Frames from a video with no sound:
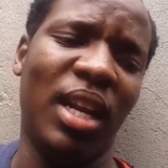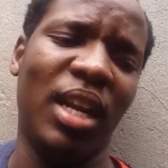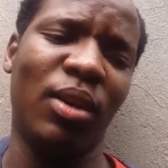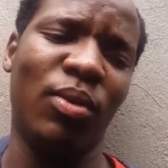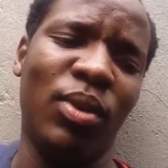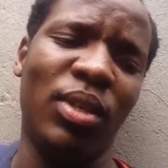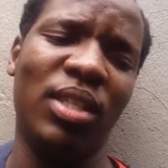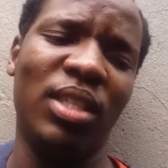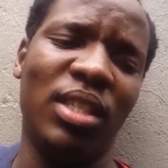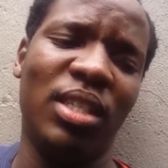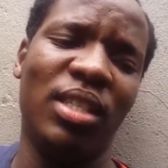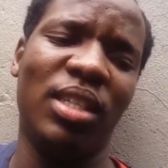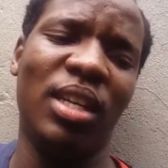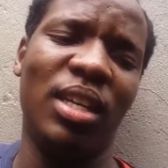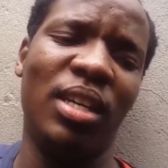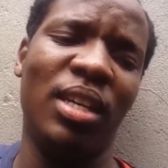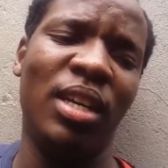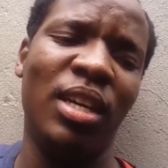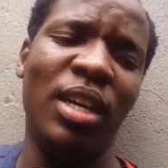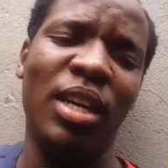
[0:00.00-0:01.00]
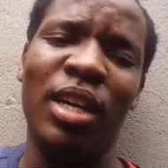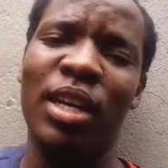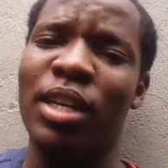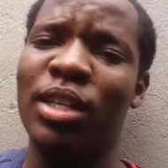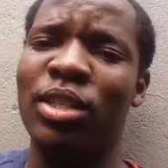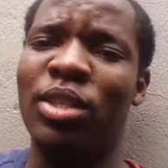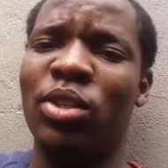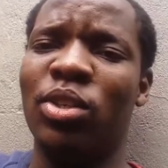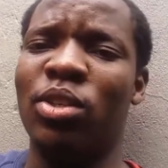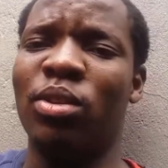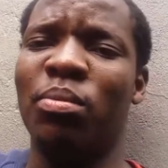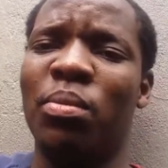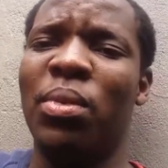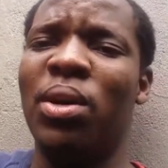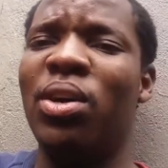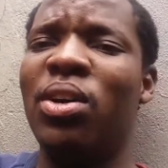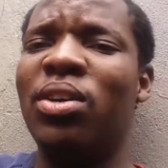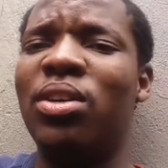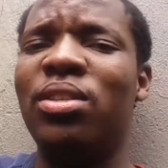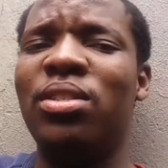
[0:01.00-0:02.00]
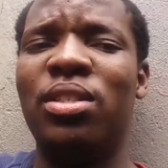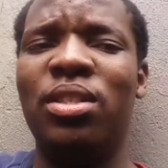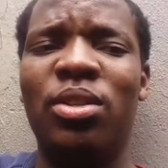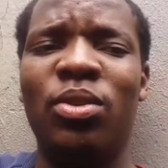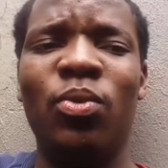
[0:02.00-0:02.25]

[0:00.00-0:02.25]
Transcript: Like what she said to Jamal.